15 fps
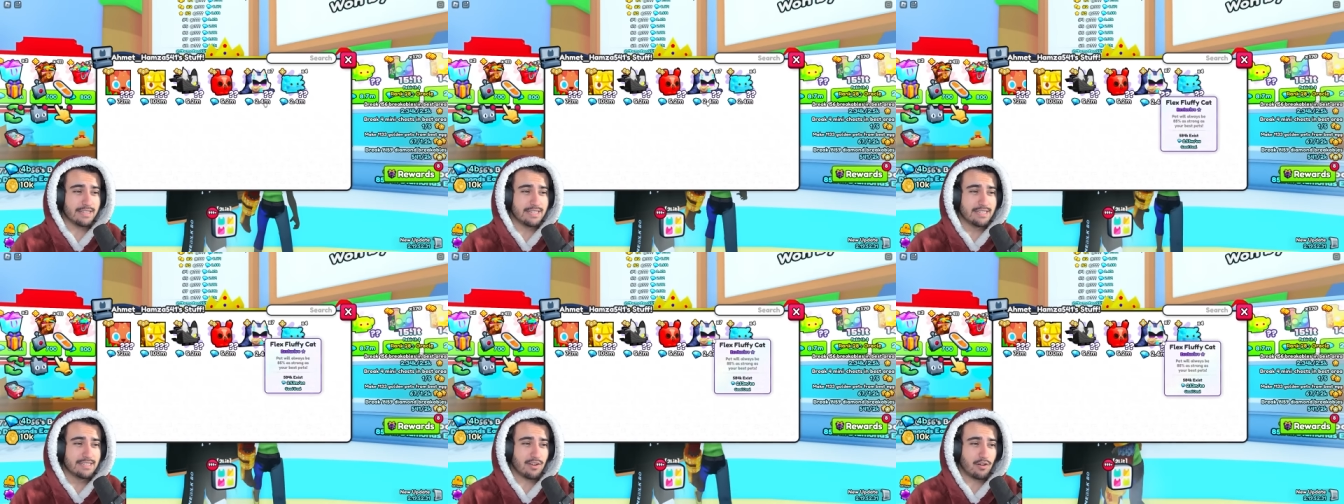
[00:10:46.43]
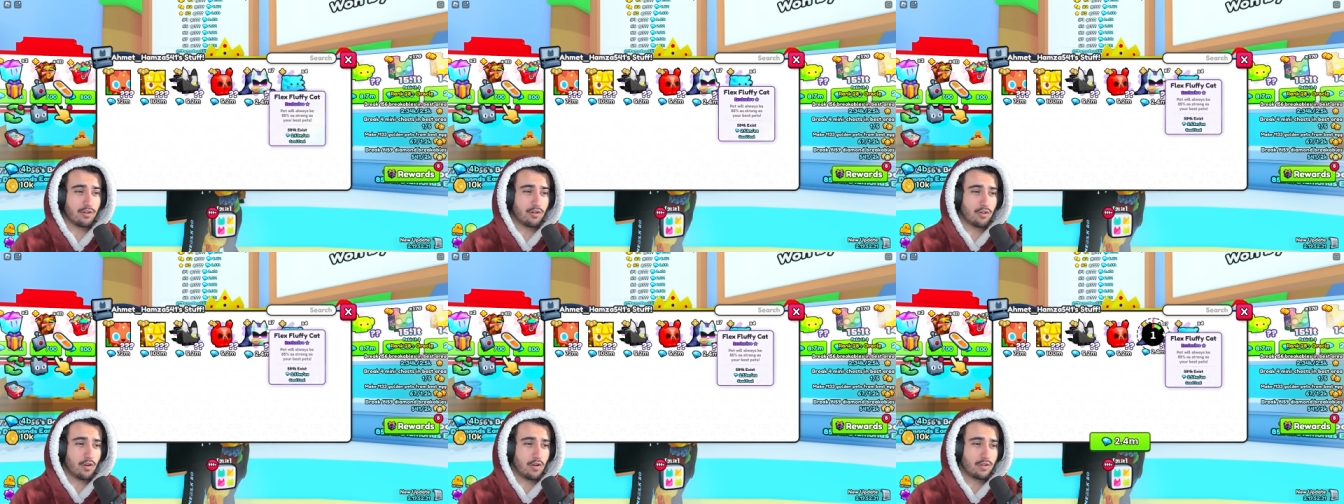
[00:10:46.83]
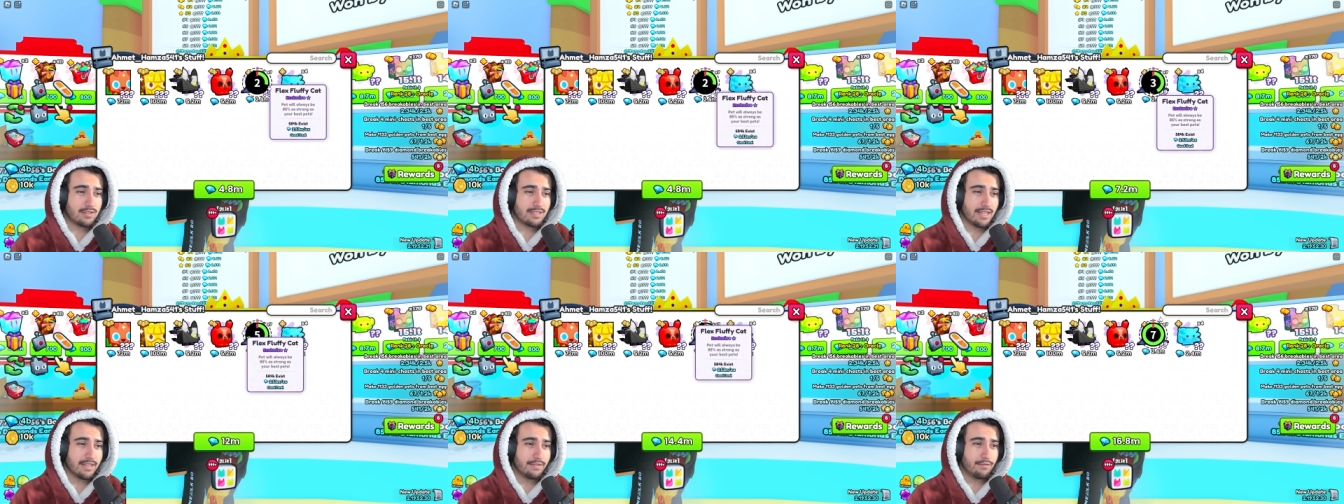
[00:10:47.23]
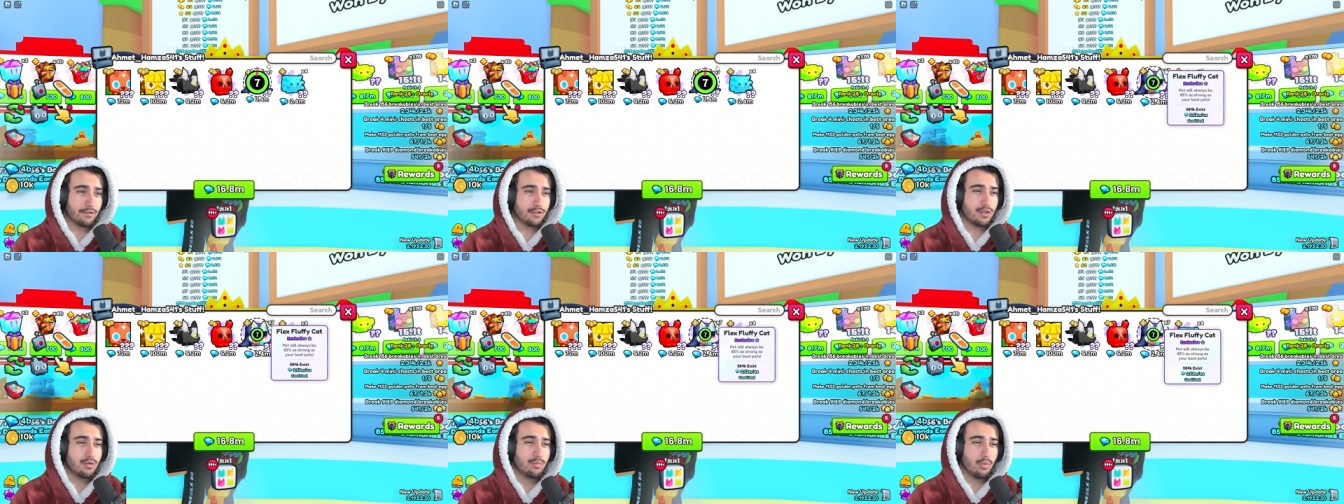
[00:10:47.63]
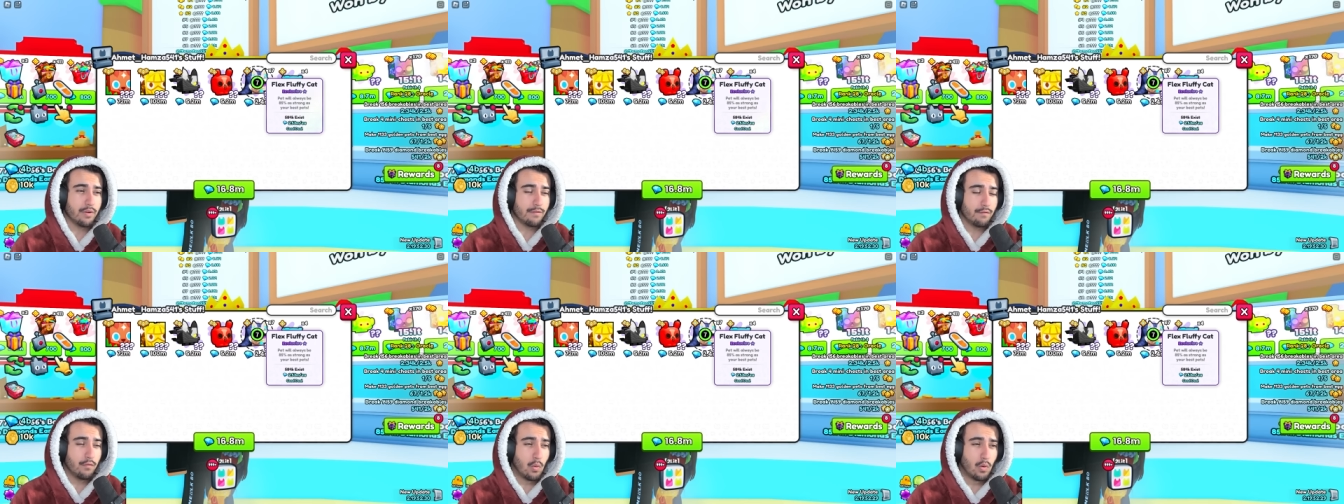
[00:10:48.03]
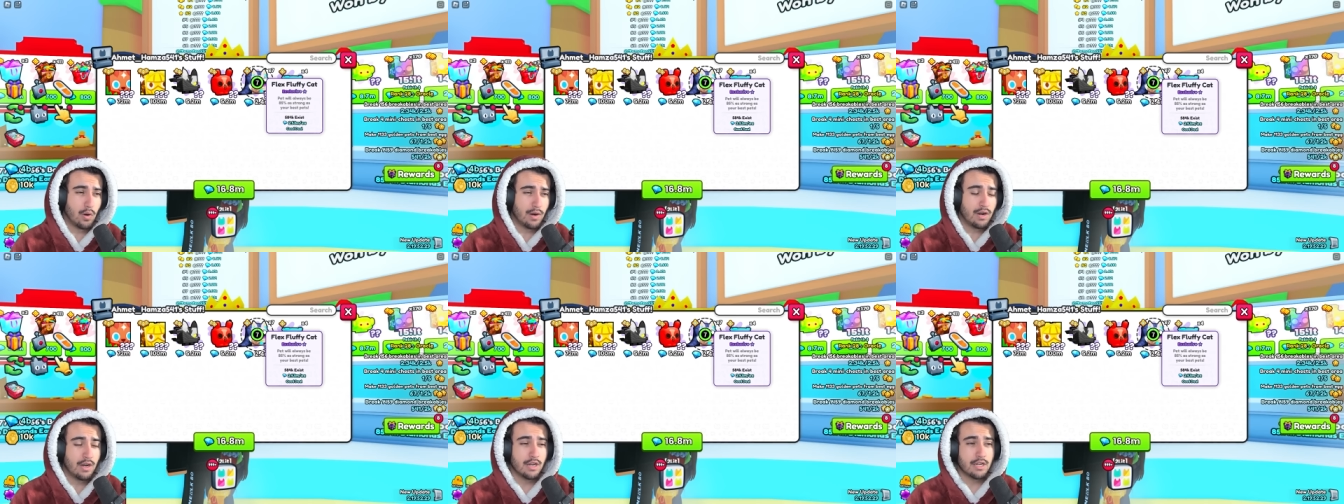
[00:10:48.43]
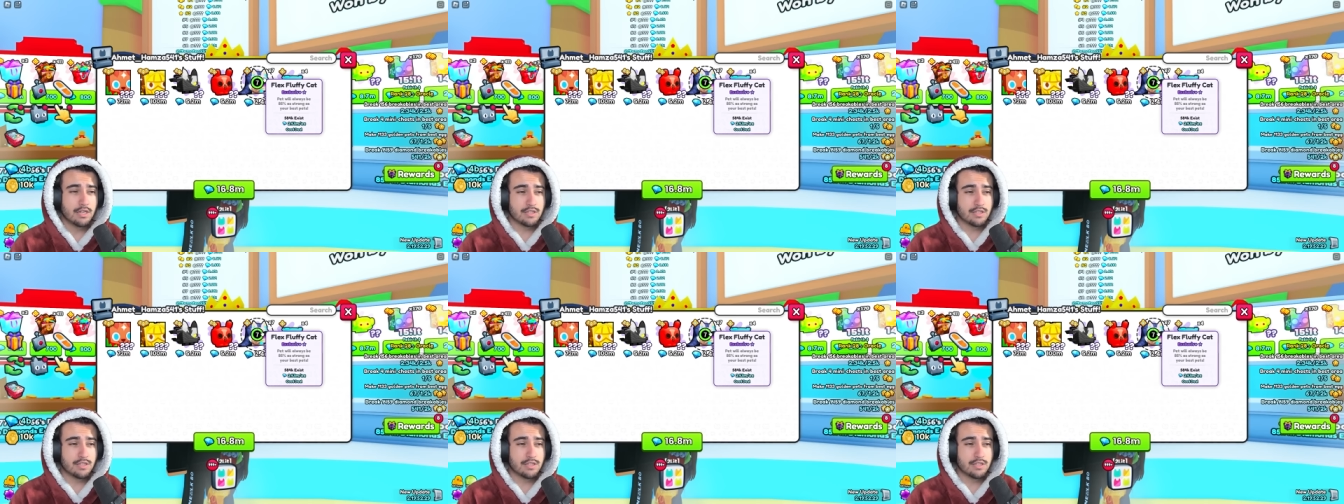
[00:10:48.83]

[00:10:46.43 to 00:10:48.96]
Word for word: and these are all selling for 2.4.